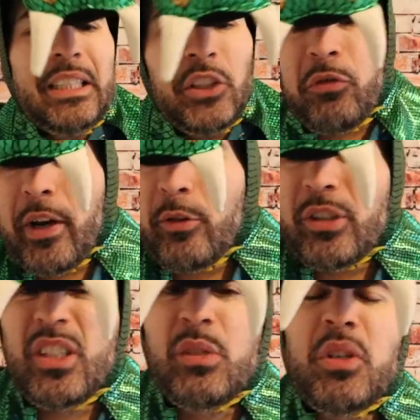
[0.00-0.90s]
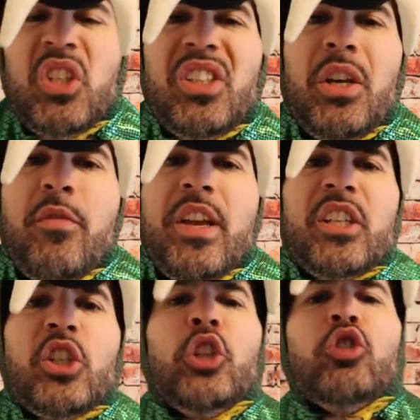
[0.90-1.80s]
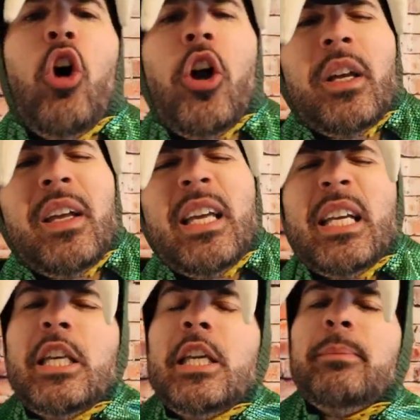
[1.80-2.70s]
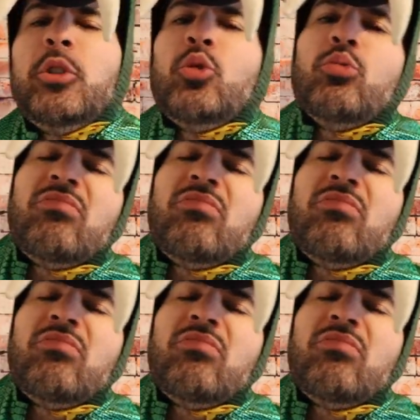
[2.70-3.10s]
This fragrance is mysterious and dark, keeps you